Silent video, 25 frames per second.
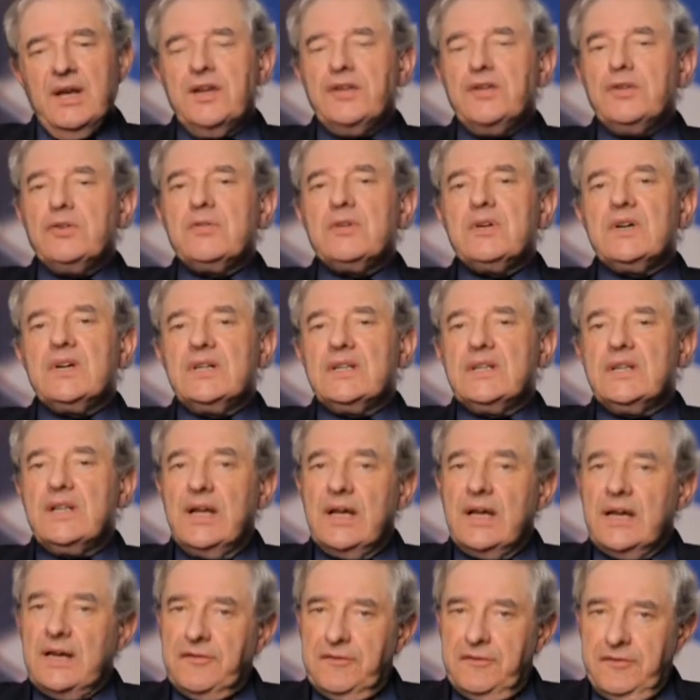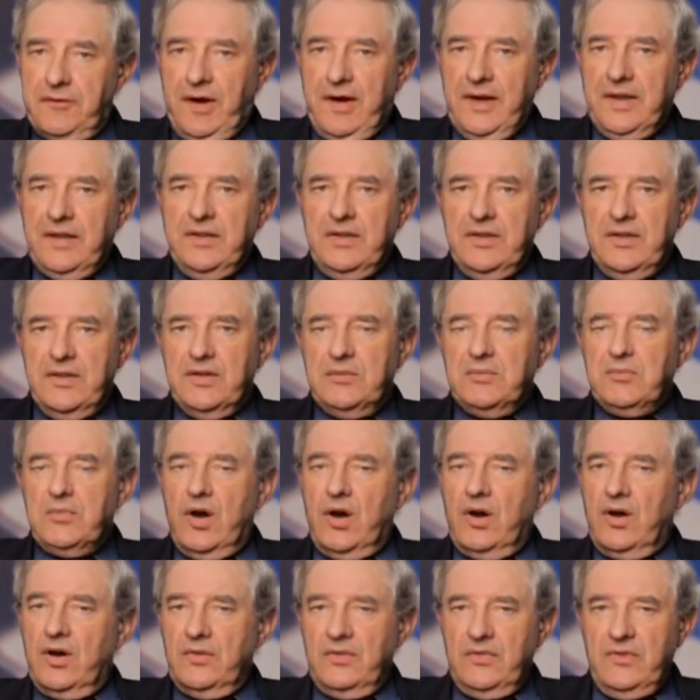you can find them
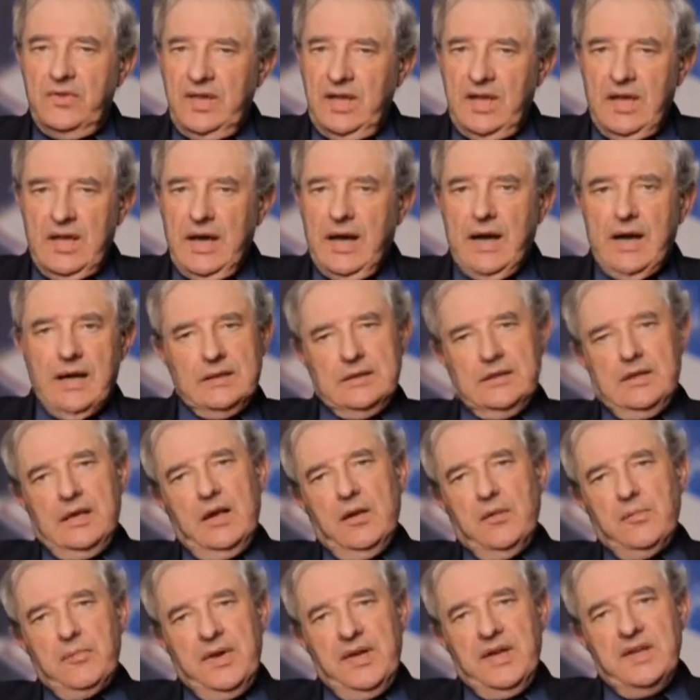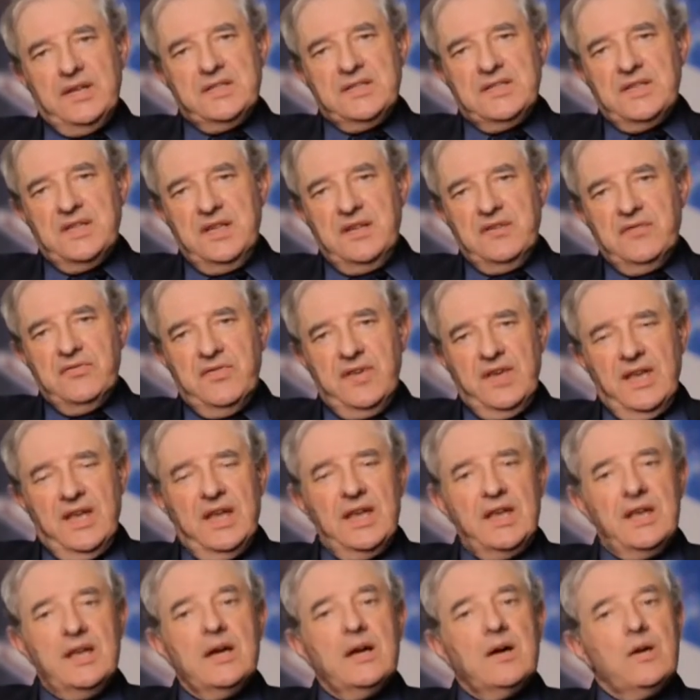on the Ahlulbayt
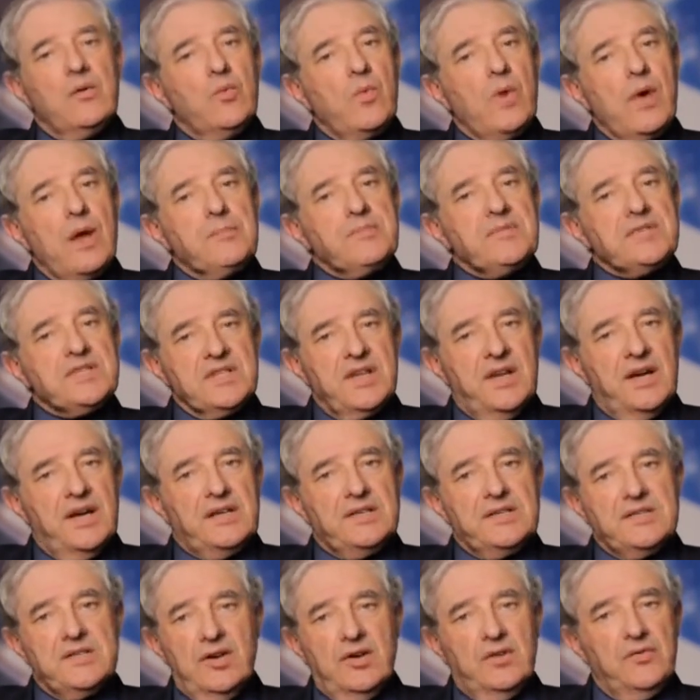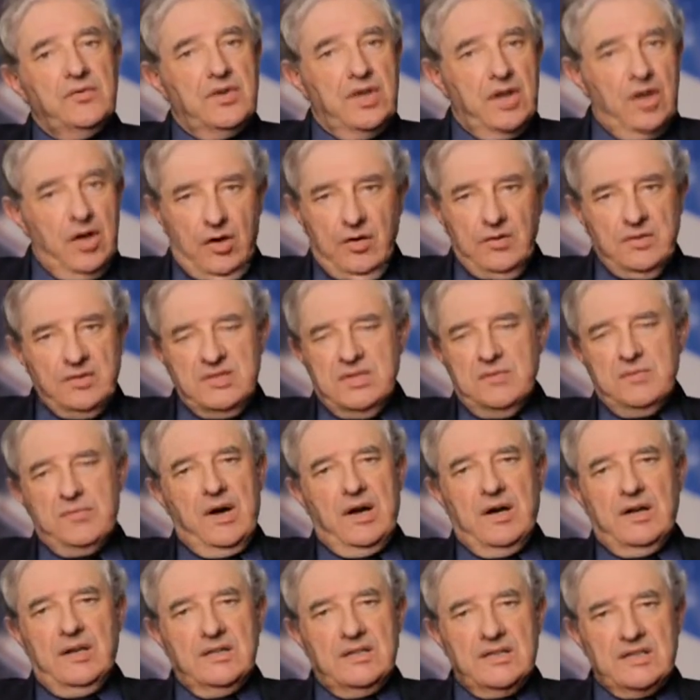TV website on the on
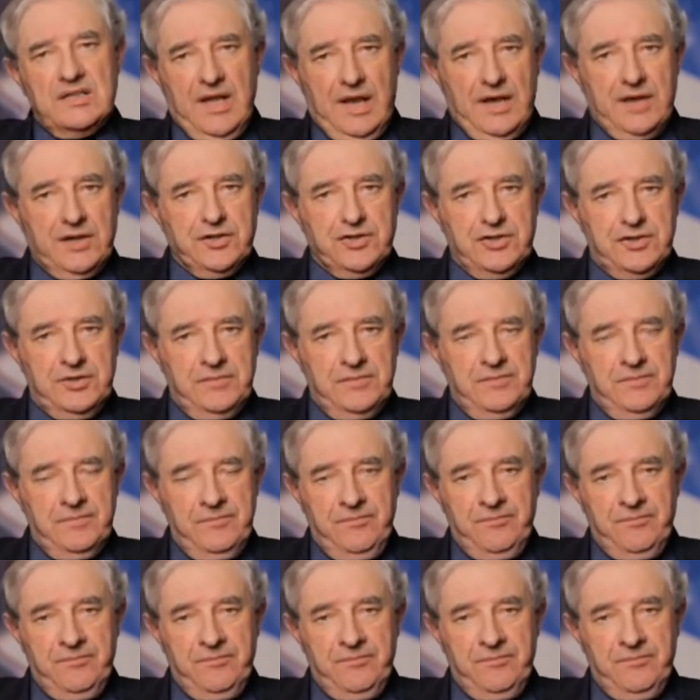demand section.